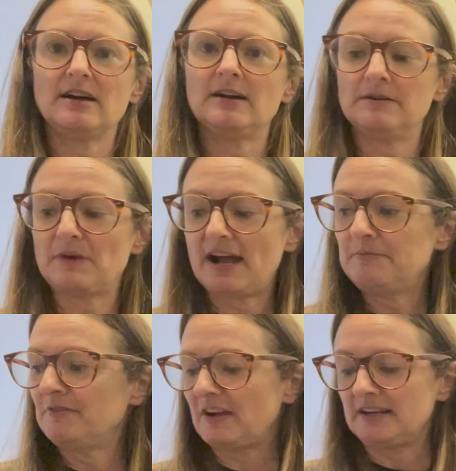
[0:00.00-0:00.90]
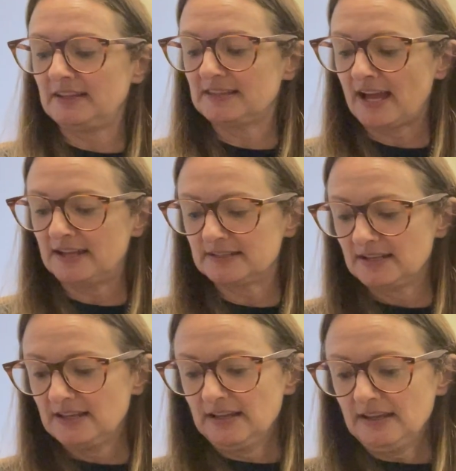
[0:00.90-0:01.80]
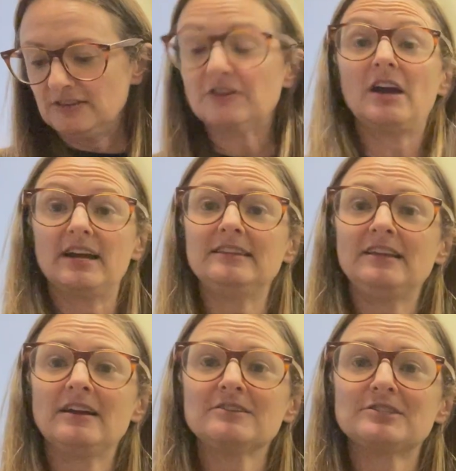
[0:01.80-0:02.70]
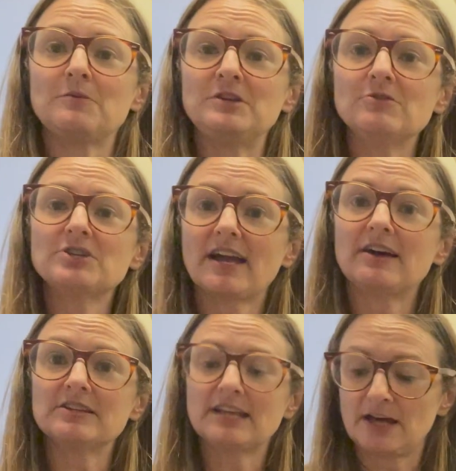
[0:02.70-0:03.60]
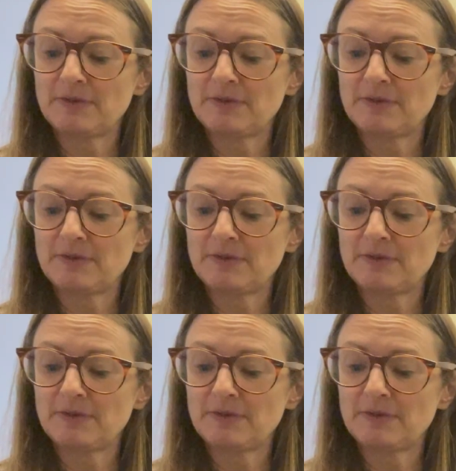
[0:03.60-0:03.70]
I've been finding that they're not in there. So when you check out a sound